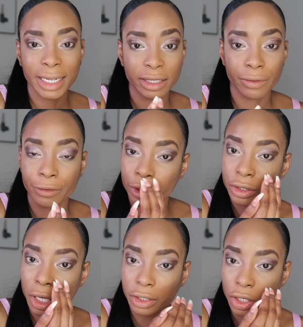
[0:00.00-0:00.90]
there's a few
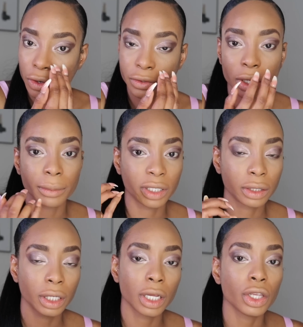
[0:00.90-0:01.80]
dots off, so I'm
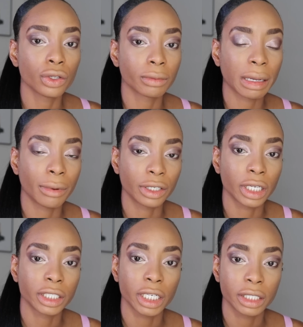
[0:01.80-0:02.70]
just gonna use my brush
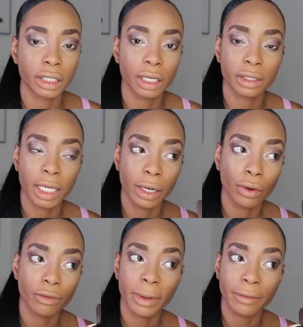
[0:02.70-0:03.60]
and just dust that
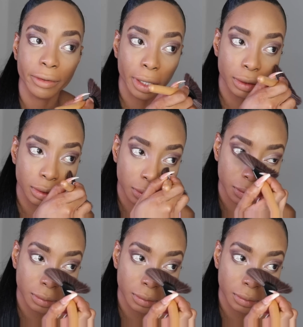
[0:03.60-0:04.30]
off my face.